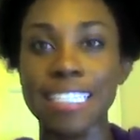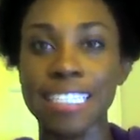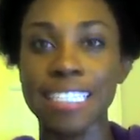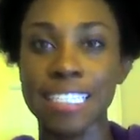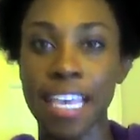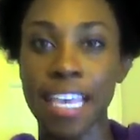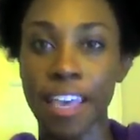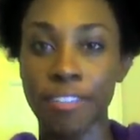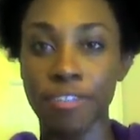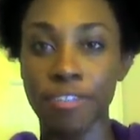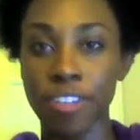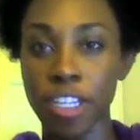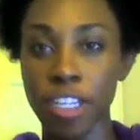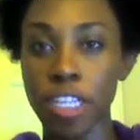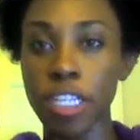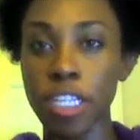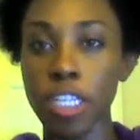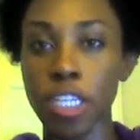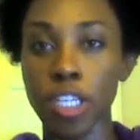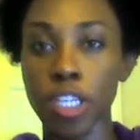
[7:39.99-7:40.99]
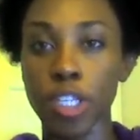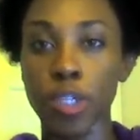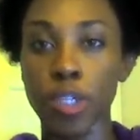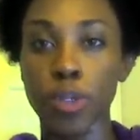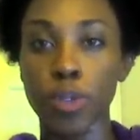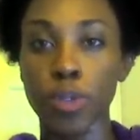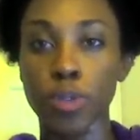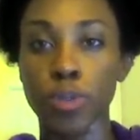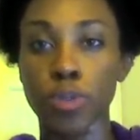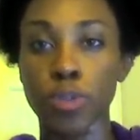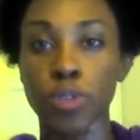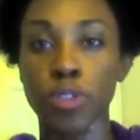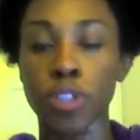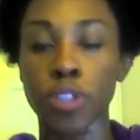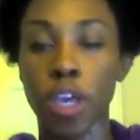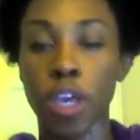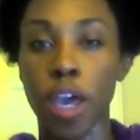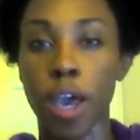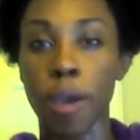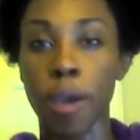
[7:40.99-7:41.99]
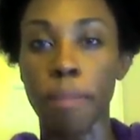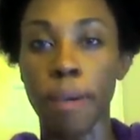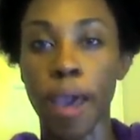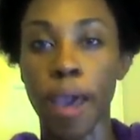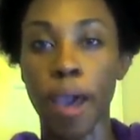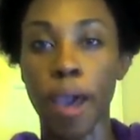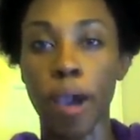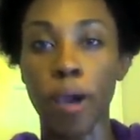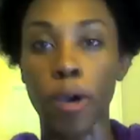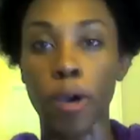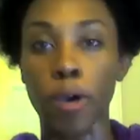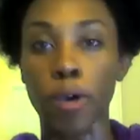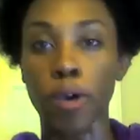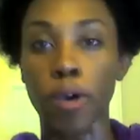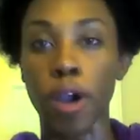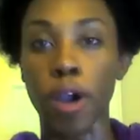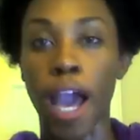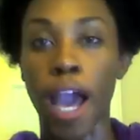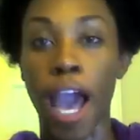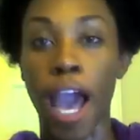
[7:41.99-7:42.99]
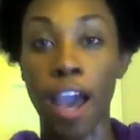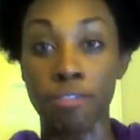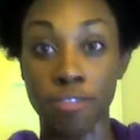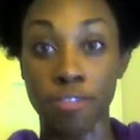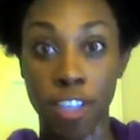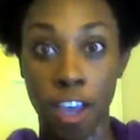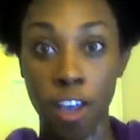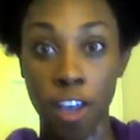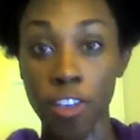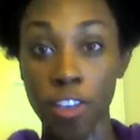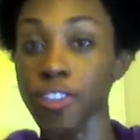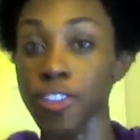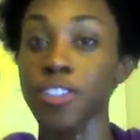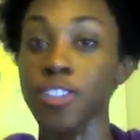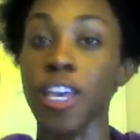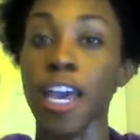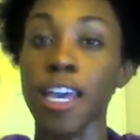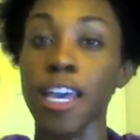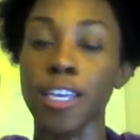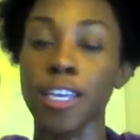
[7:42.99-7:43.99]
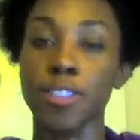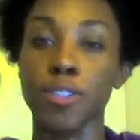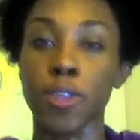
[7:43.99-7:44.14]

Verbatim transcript: definitely used about a half dollar size.